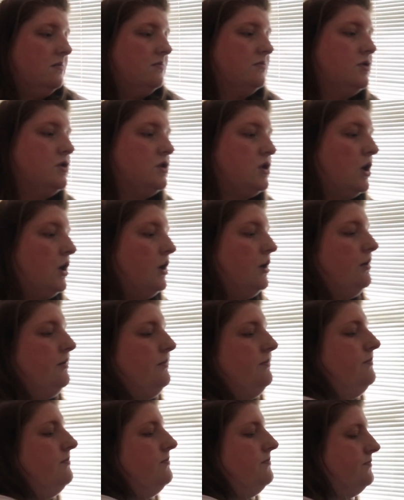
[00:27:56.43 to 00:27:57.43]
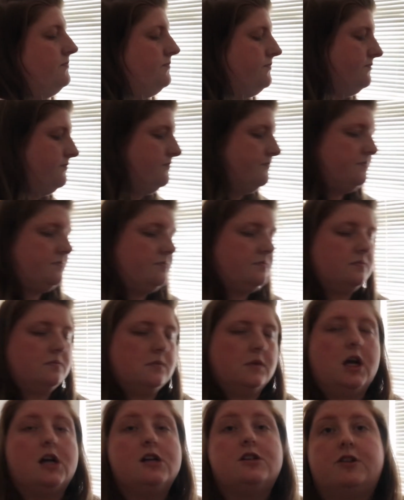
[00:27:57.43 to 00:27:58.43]
So I
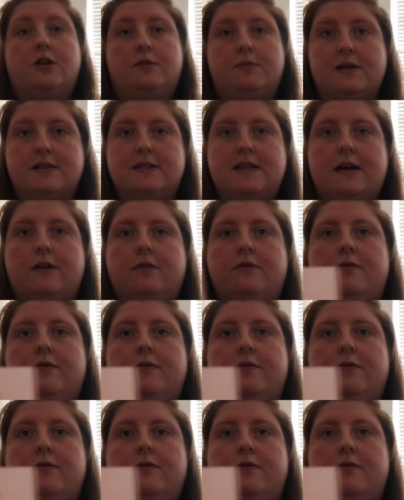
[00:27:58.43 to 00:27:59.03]
stopped myself.